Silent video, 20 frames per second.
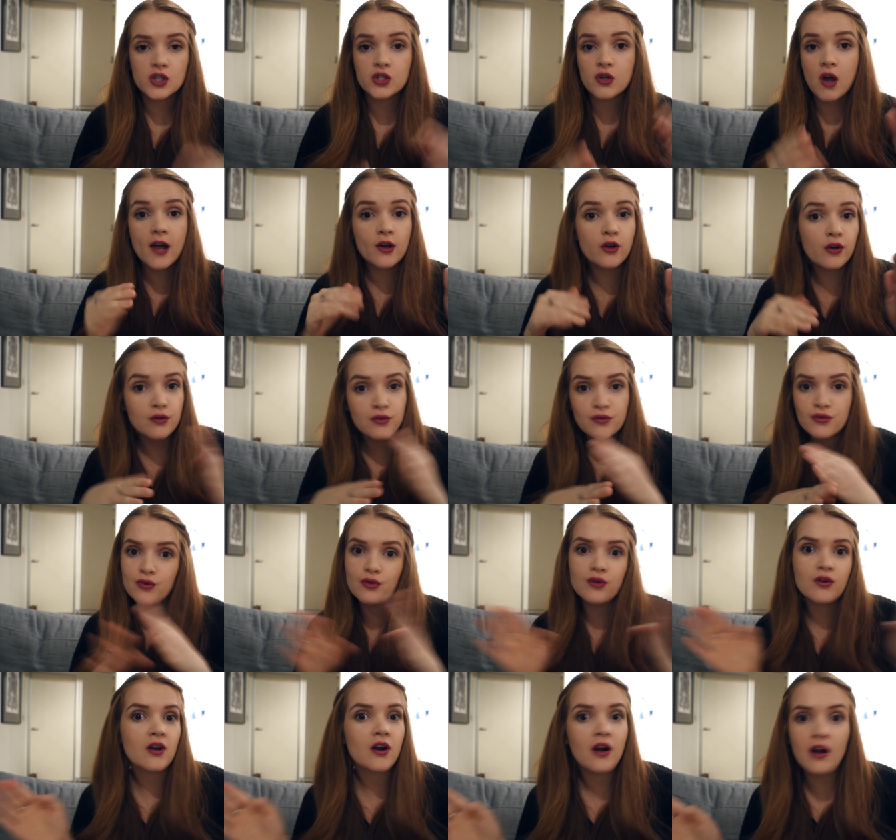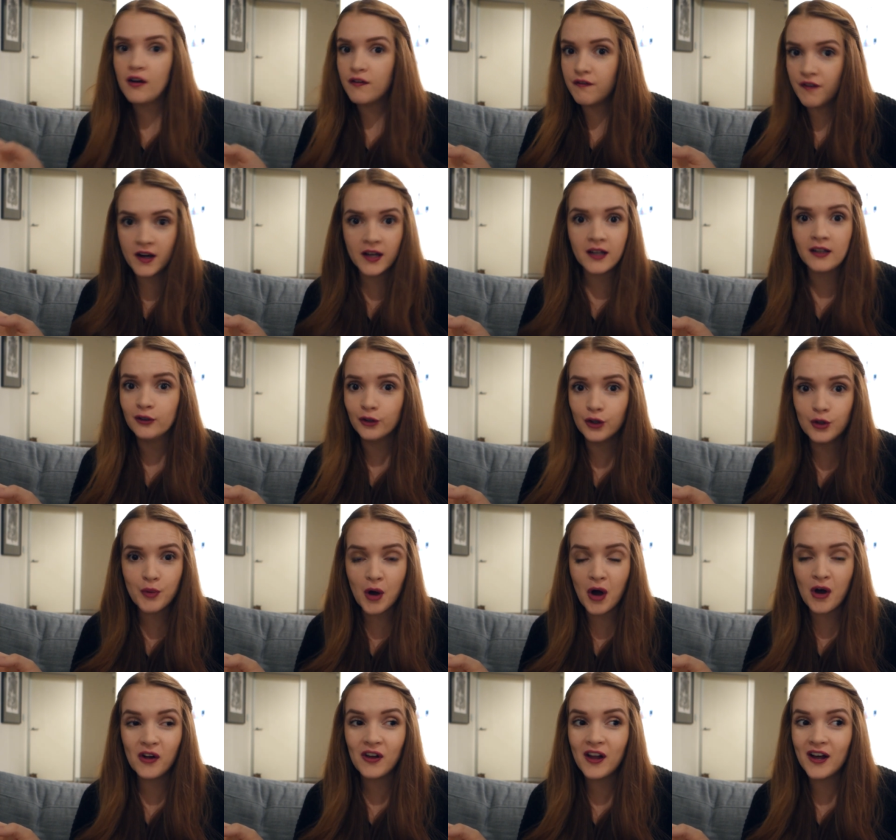So I got in through a fucking
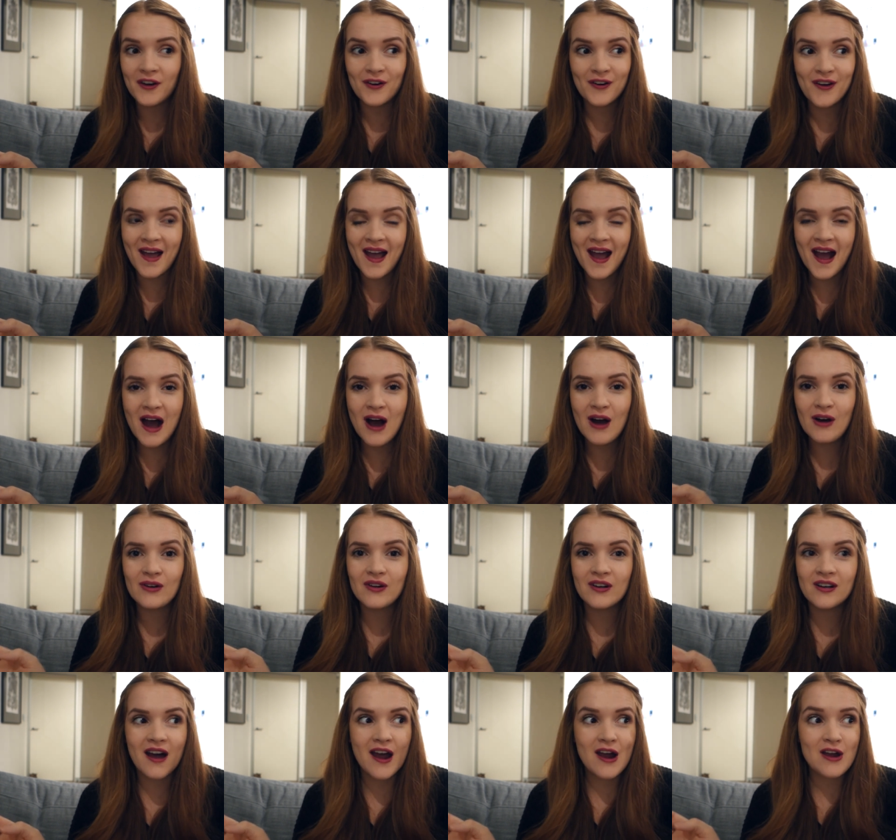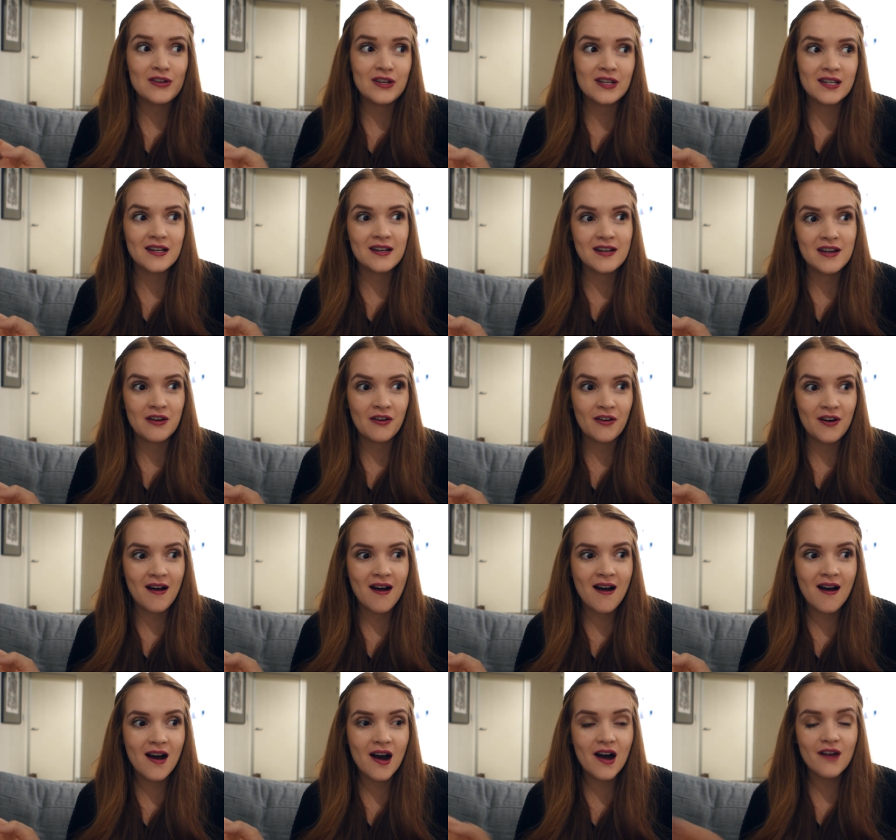loophole. I don't know how. I only did a year and a
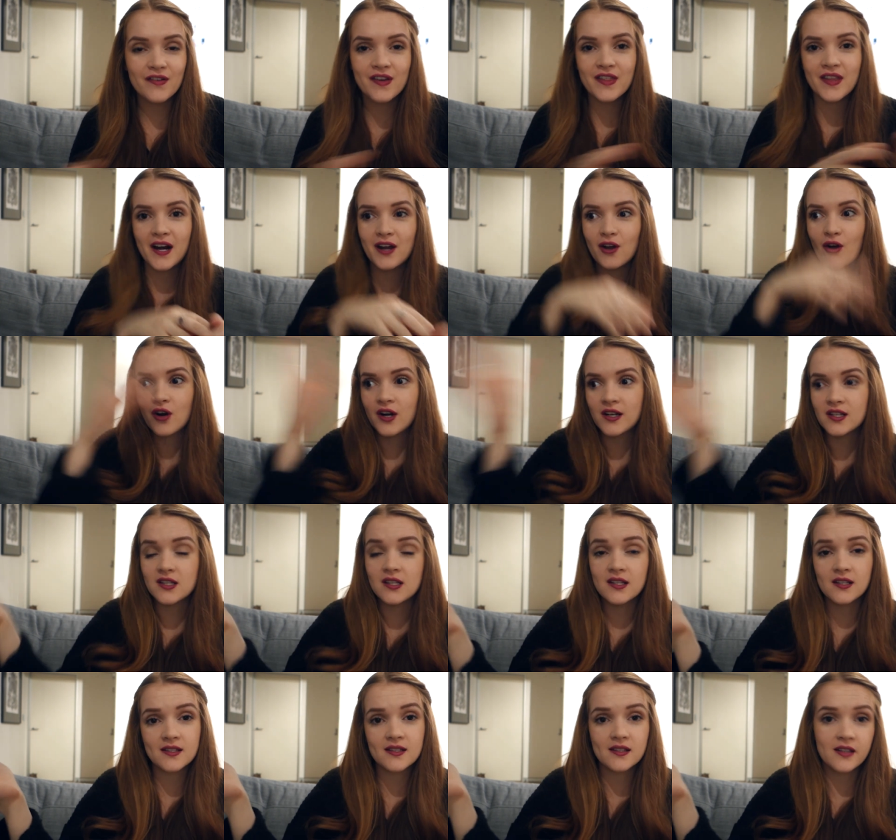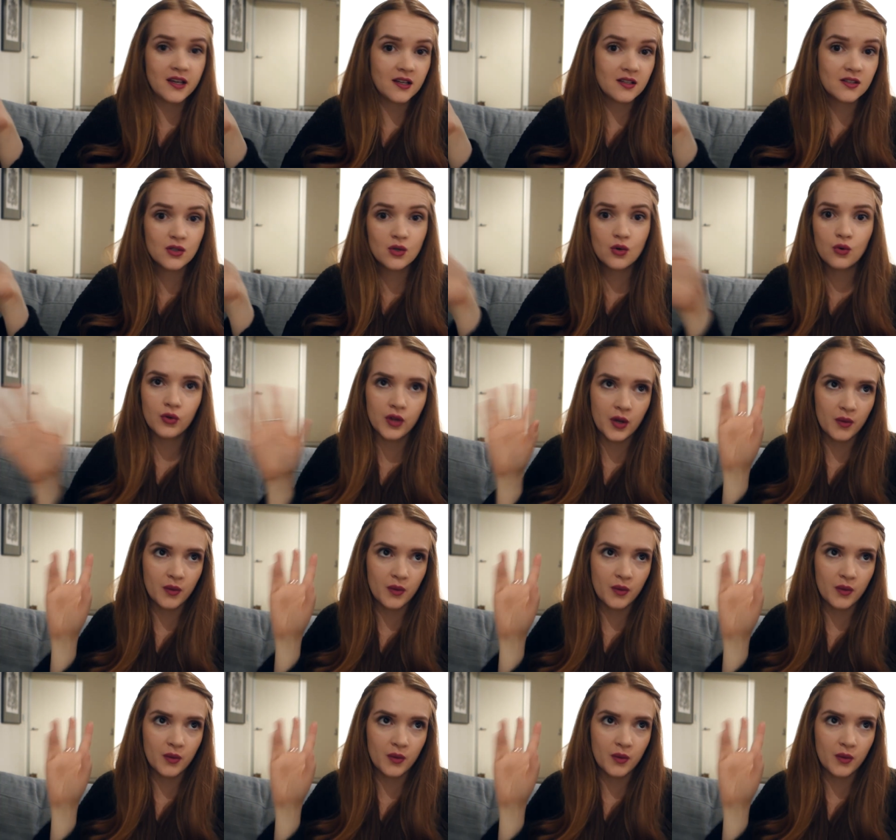half and then I got into this like school